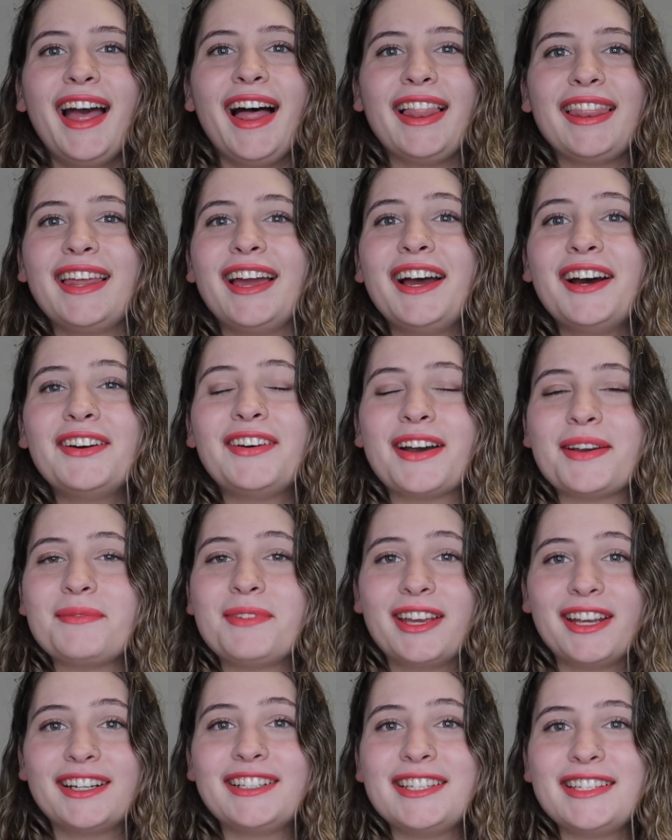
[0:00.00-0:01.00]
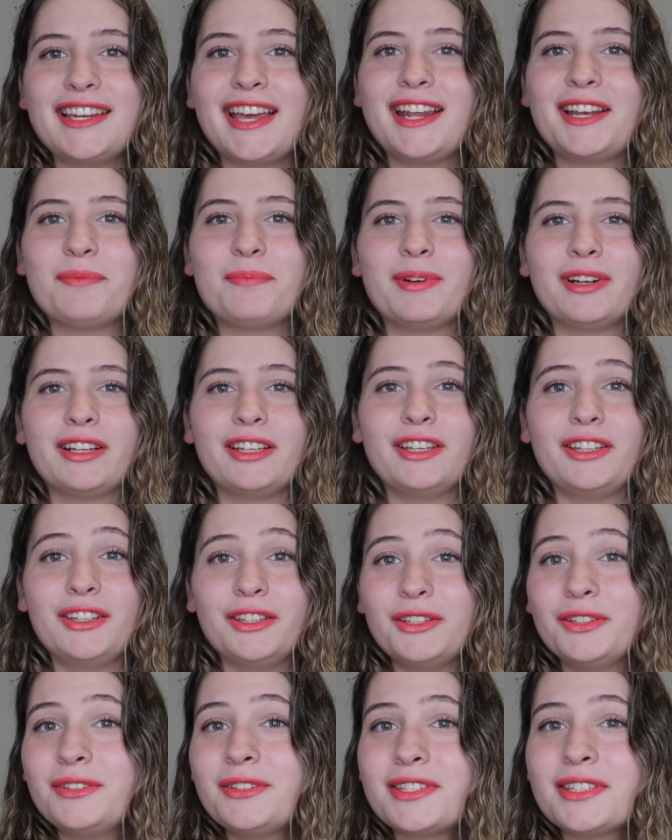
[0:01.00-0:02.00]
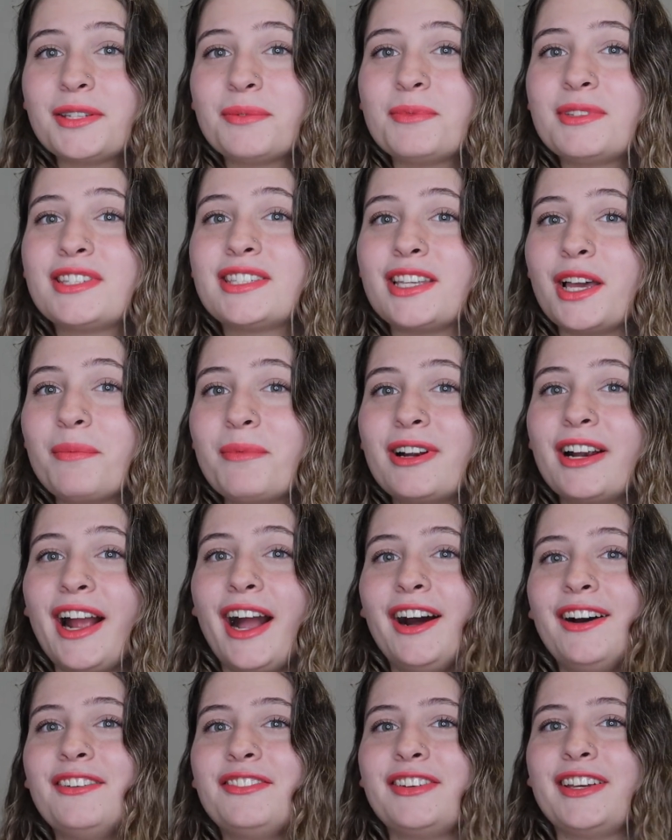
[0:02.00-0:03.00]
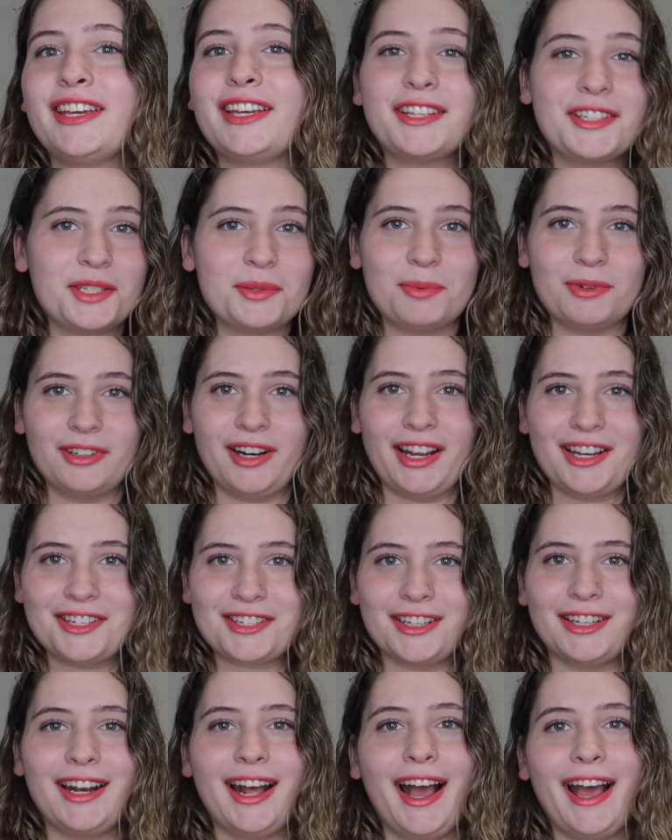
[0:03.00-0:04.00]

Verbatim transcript: Hello, I'm here today to bring you some summer outfit inspiration.